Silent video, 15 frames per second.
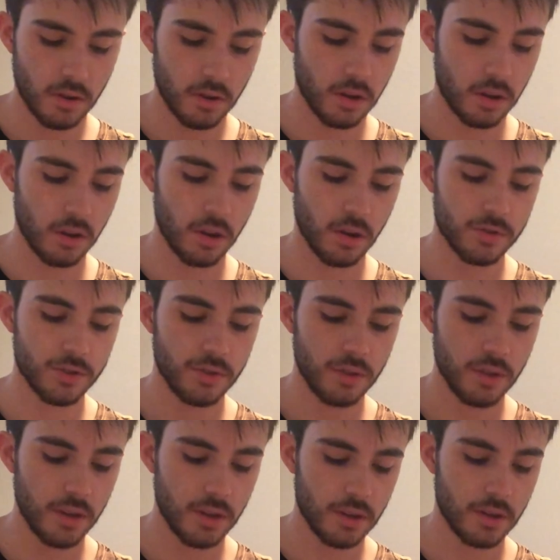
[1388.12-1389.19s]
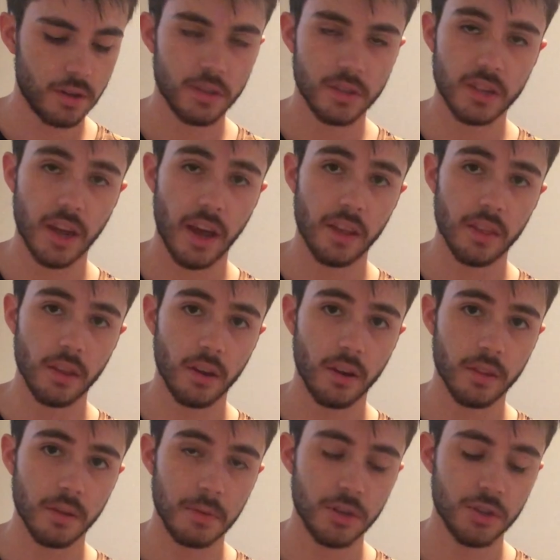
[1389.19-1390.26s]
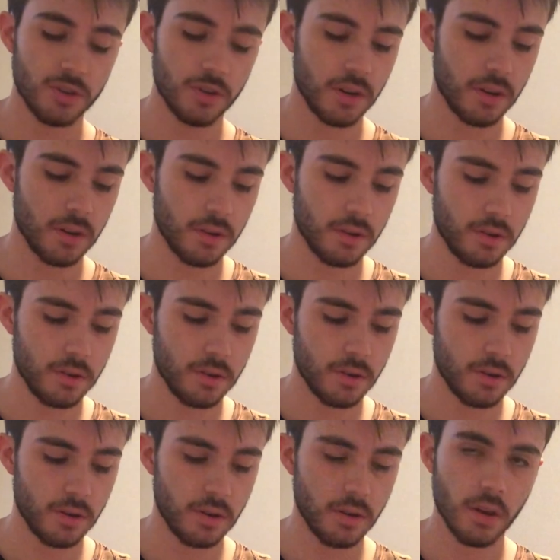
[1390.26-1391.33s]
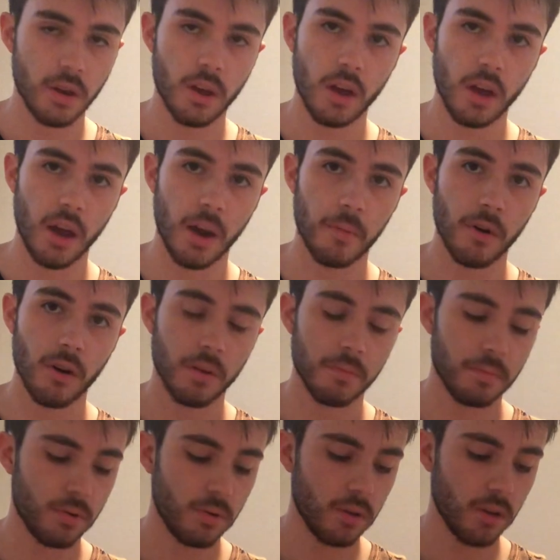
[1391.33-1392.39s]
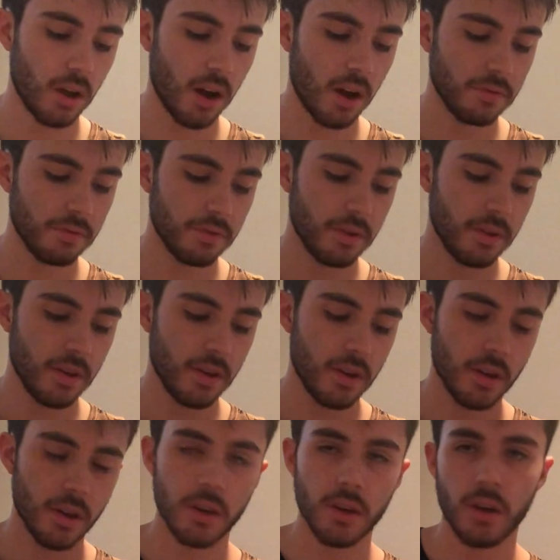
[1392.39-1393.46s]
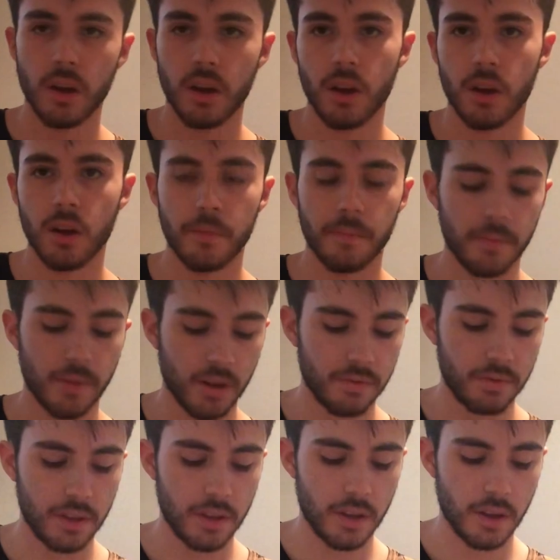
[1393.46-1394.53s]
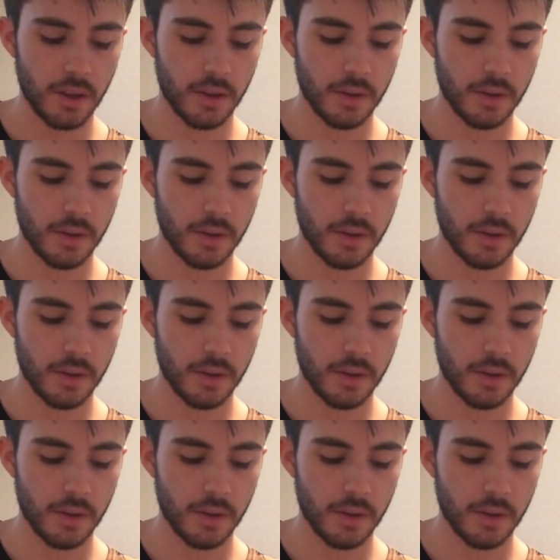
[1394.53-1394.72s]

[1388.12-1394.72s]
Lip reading: Going to go to the 10th on the B string, hammer on pull off of the